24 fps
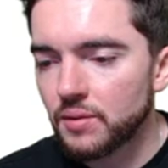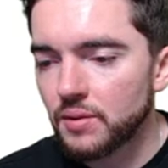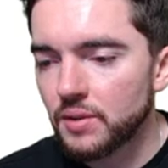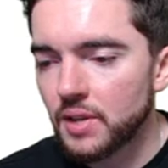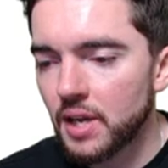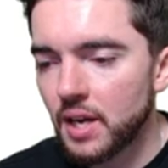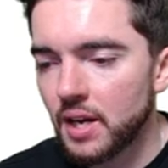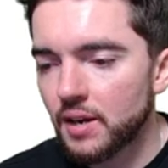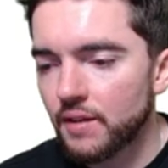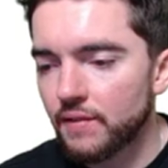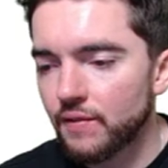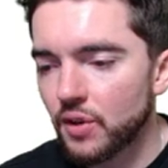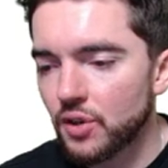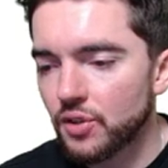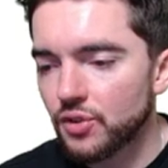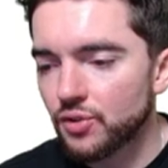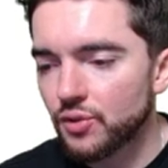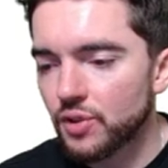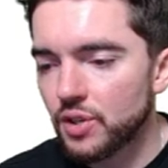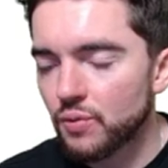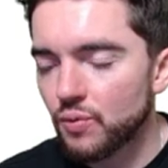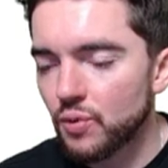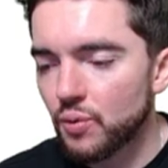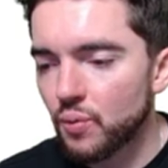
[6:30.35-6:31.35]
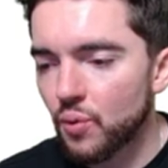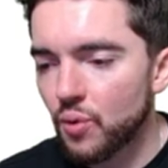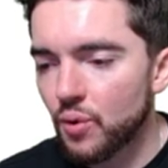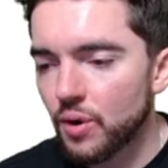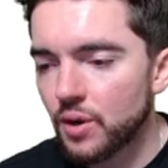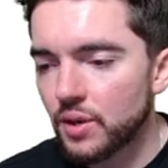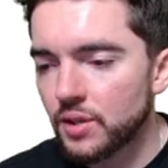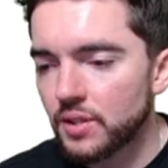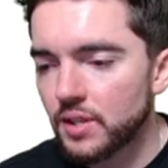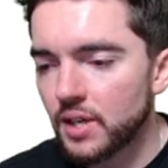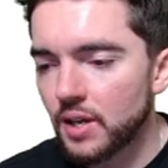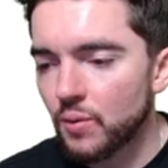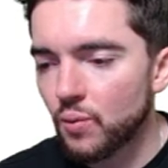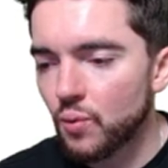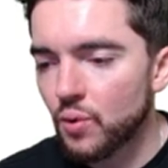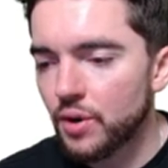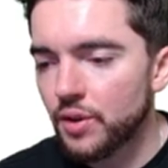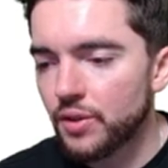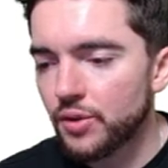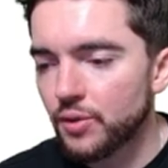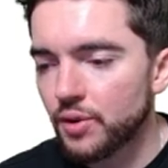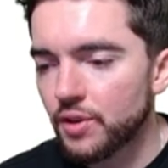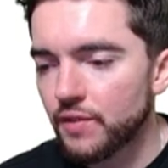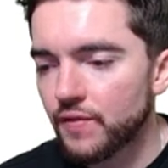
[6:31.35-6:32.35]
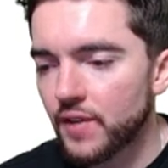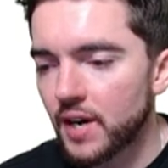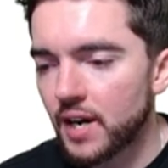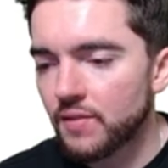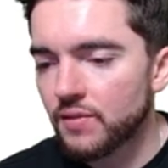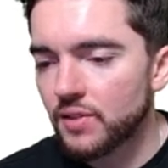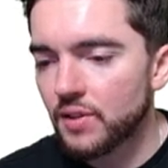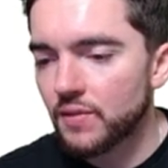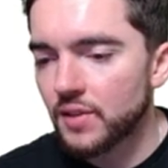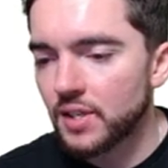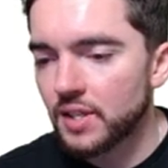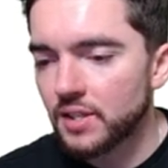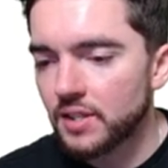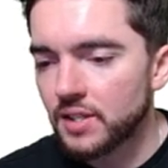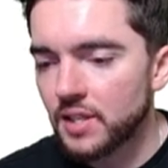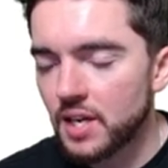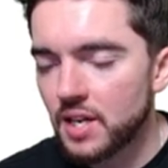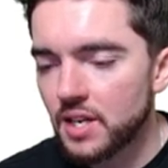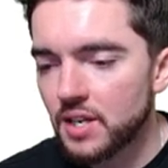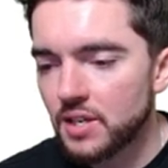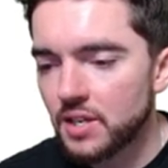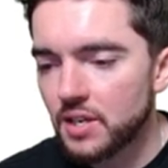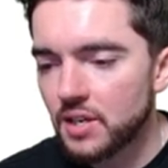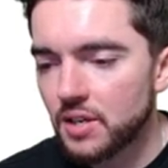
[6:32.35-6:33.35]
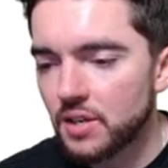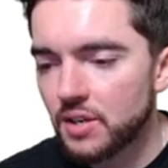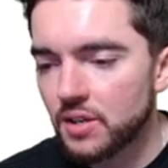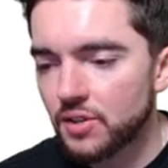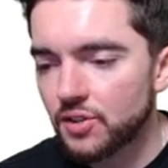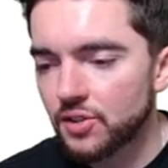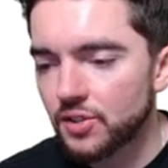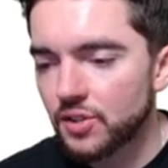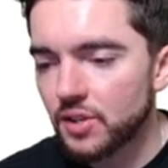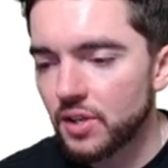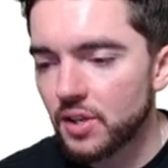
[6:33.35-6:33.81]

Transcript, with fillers: anniversary rewards at 1, 3, 5, 7, and 10 years